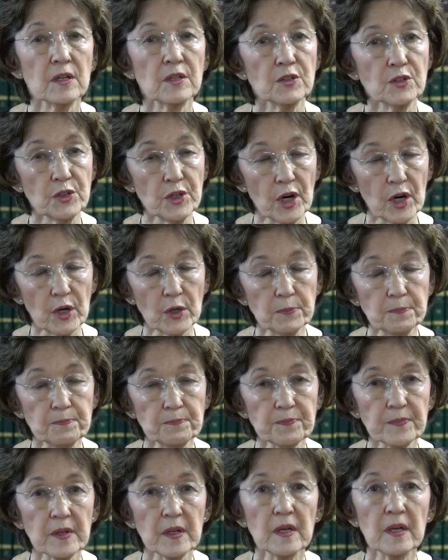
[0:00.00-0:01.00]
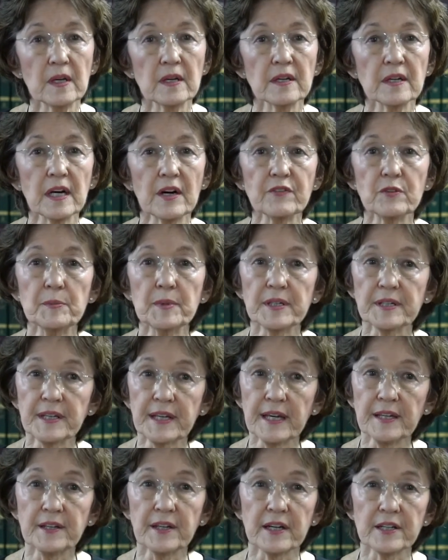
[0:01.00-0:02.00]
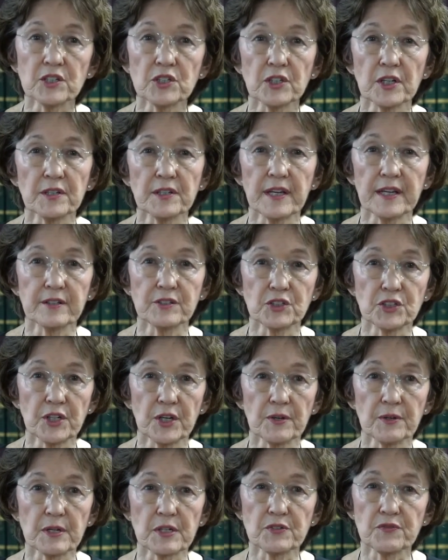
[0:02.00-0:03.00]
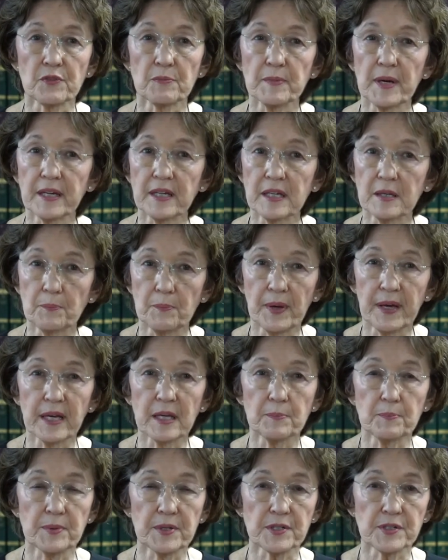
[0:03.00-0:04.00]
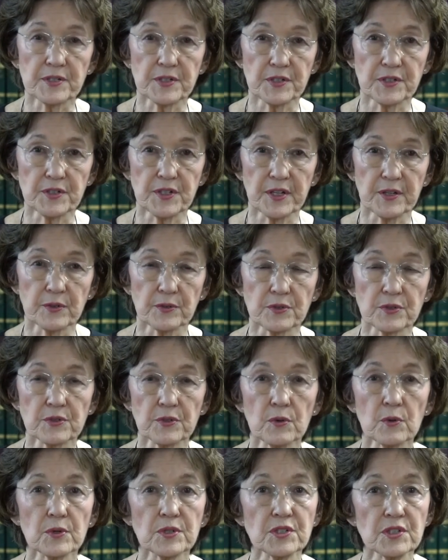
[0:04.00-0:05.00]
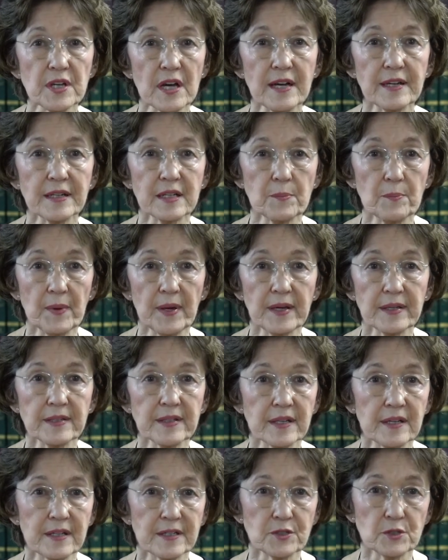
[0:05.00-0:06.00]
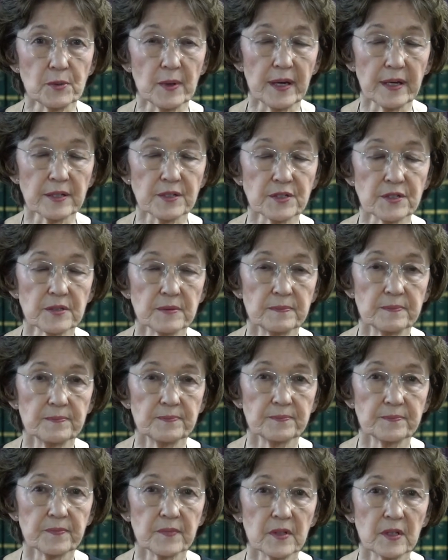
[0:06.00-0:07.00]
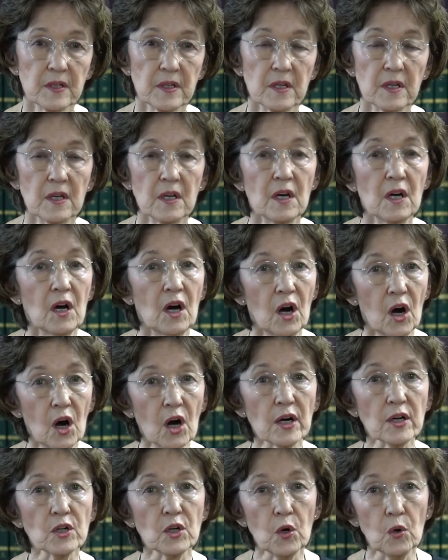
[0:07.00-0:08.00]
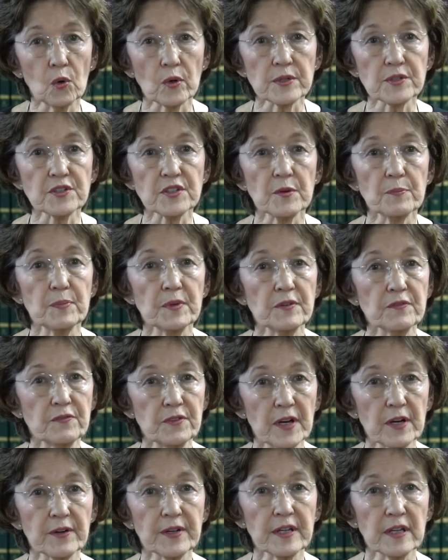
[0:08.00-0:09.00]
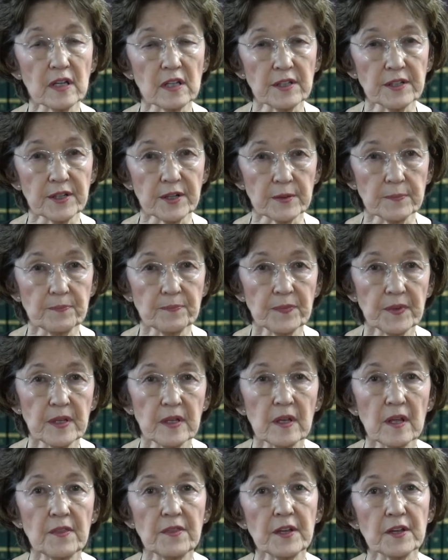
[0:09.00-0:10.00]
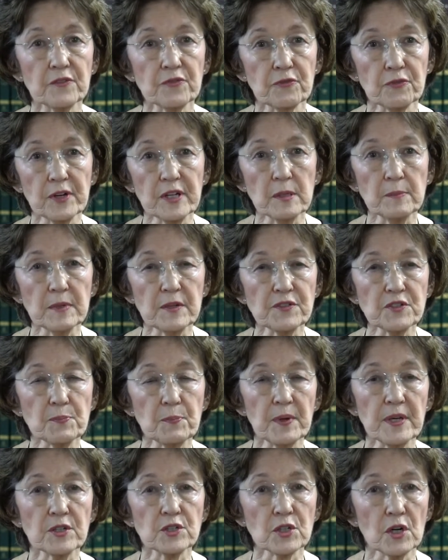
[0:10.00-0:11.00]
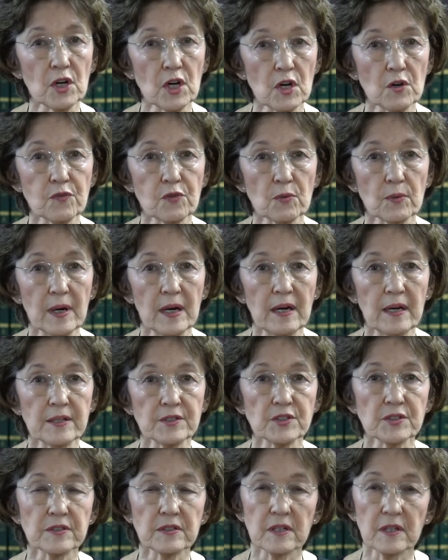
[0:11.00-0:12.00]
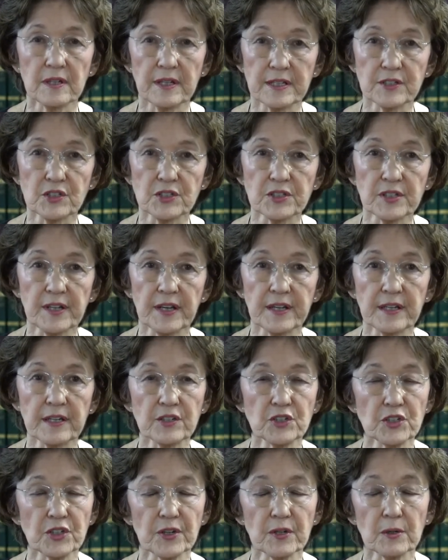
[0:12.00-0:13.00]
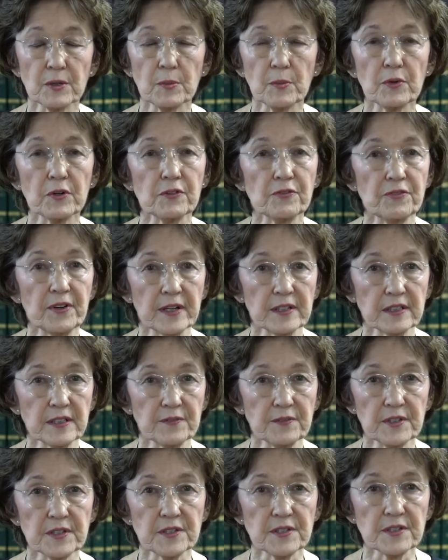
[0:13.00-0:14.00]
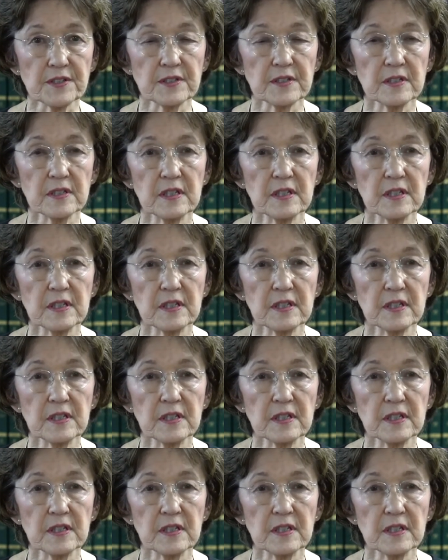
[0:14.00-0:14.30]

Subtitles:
No, government cannot shut down charities for making bad business deals or signing bad contracts. Our courts have been very clear that freedom of speech overrides legislating charitable effectiveness.